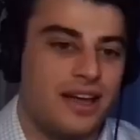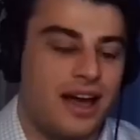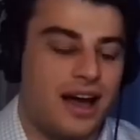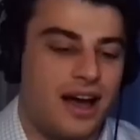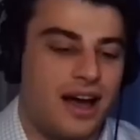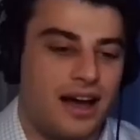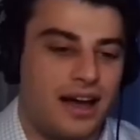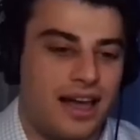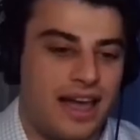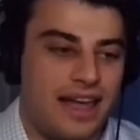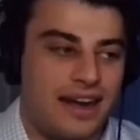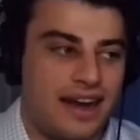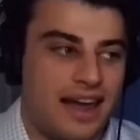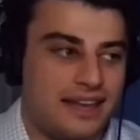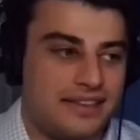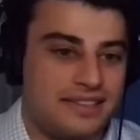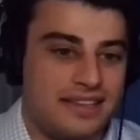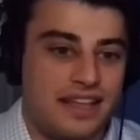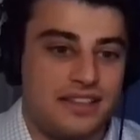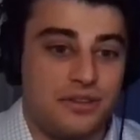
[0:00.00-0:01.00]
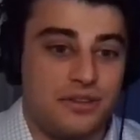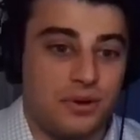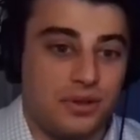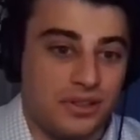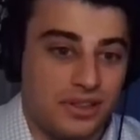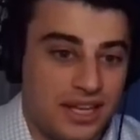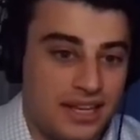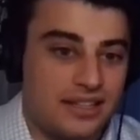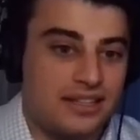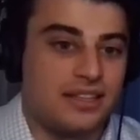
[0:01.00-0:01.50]
and I send you a
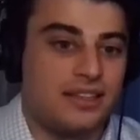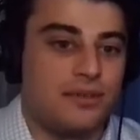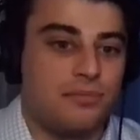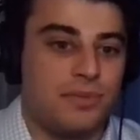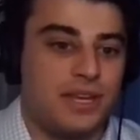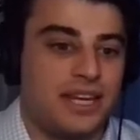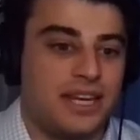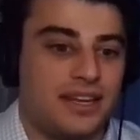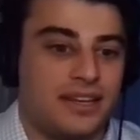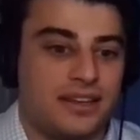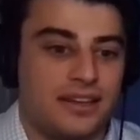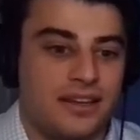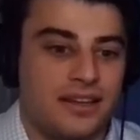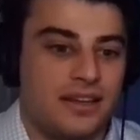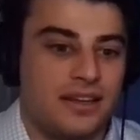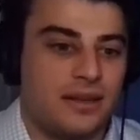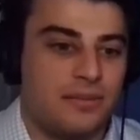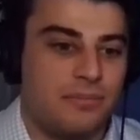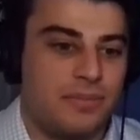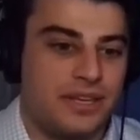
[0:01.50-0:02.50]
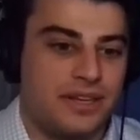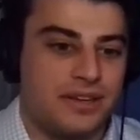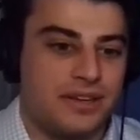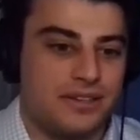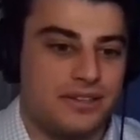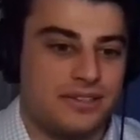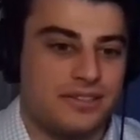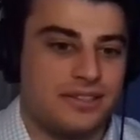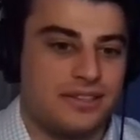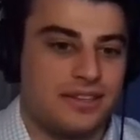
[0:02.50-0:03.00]
link to the meeting
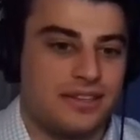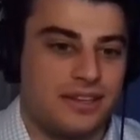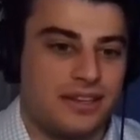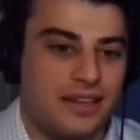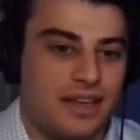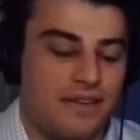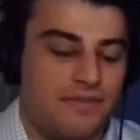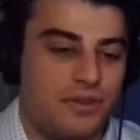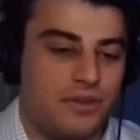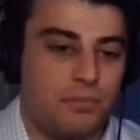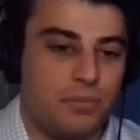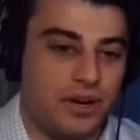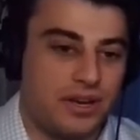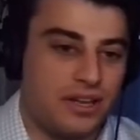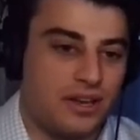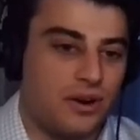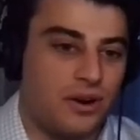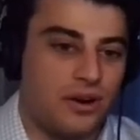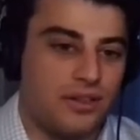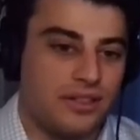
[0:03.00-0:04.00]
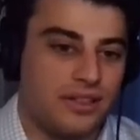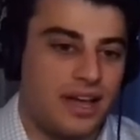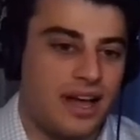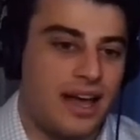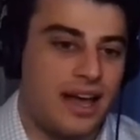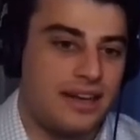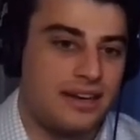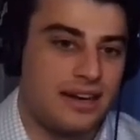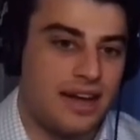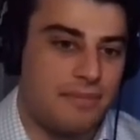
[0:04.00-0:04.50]
because if you book it
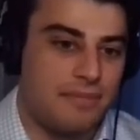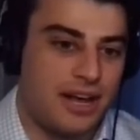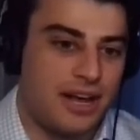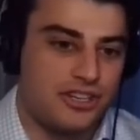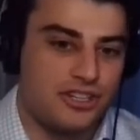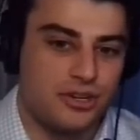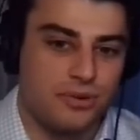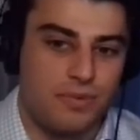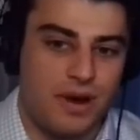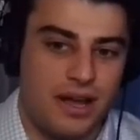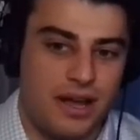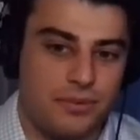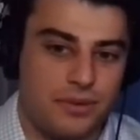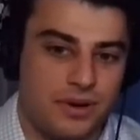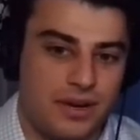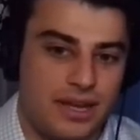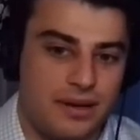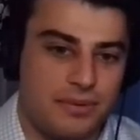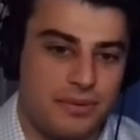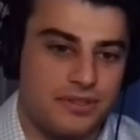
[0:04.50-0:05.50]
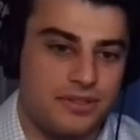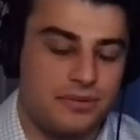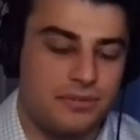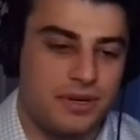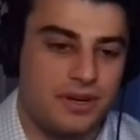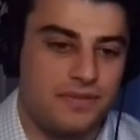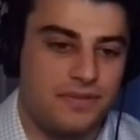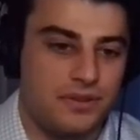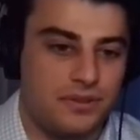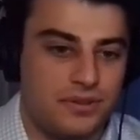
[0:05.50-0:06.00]
online, I'm not sure why you weren't able to, but
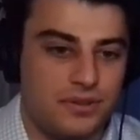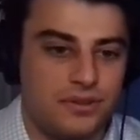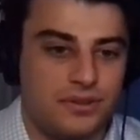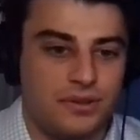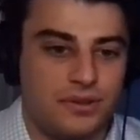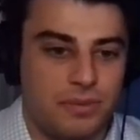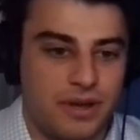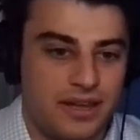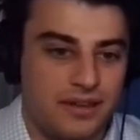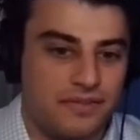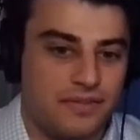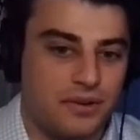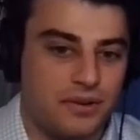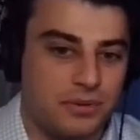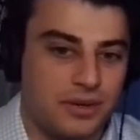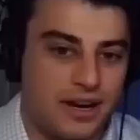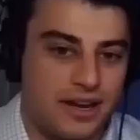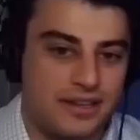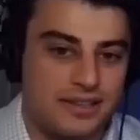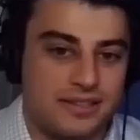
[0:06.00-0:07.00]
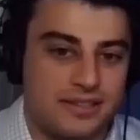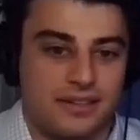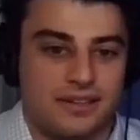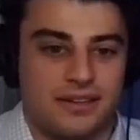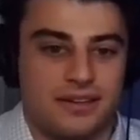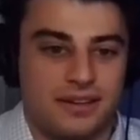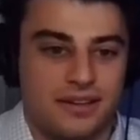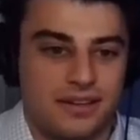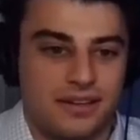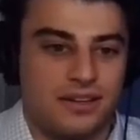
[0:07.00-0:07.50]
if you do, you're paying full price, and
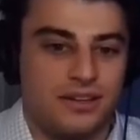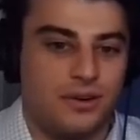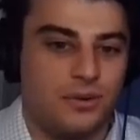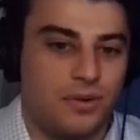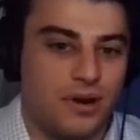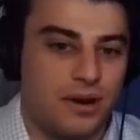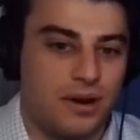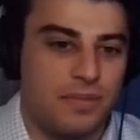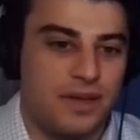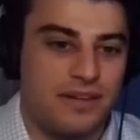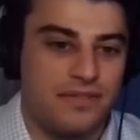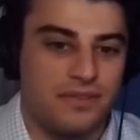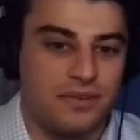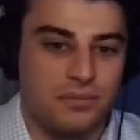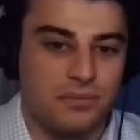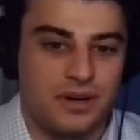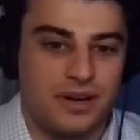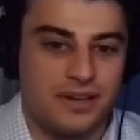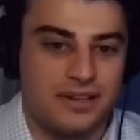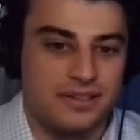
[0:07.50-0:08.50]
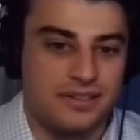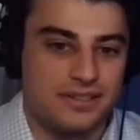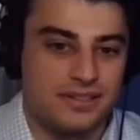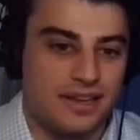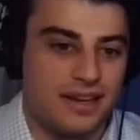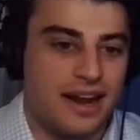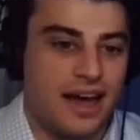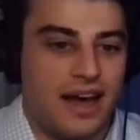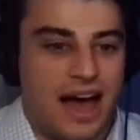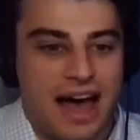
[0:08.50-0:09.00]
you don't want to pay full price,
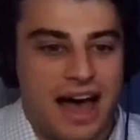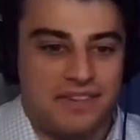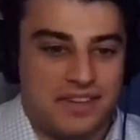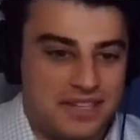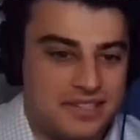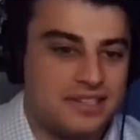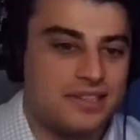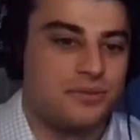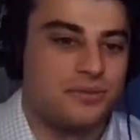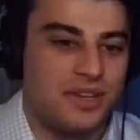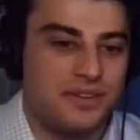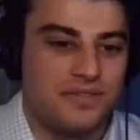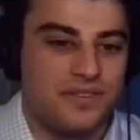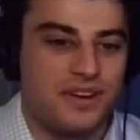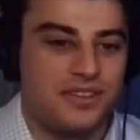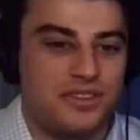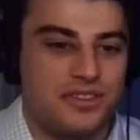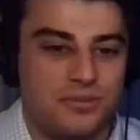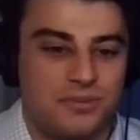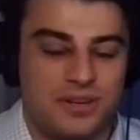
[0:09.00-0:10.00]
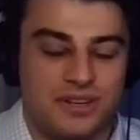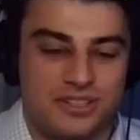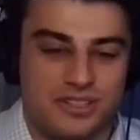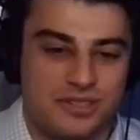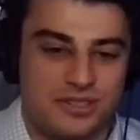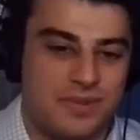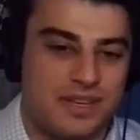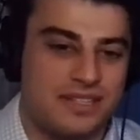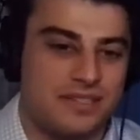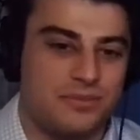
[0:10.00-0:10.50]
and I'll obviously refund you, but it
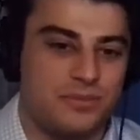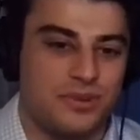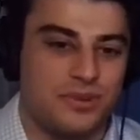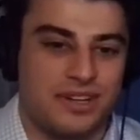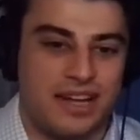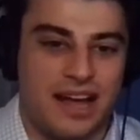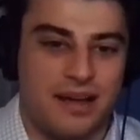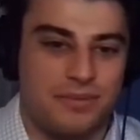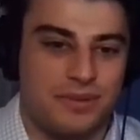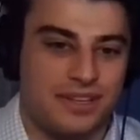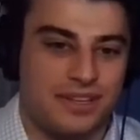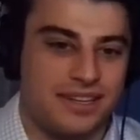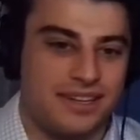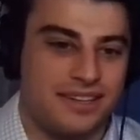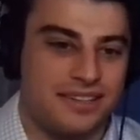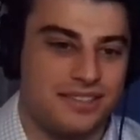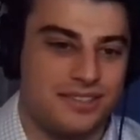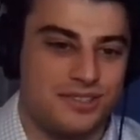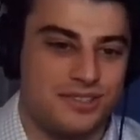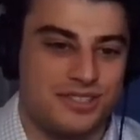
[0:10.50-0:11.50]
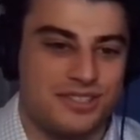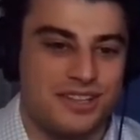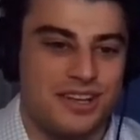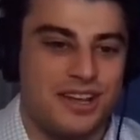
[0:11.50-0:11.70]
just makes it more complicated. So just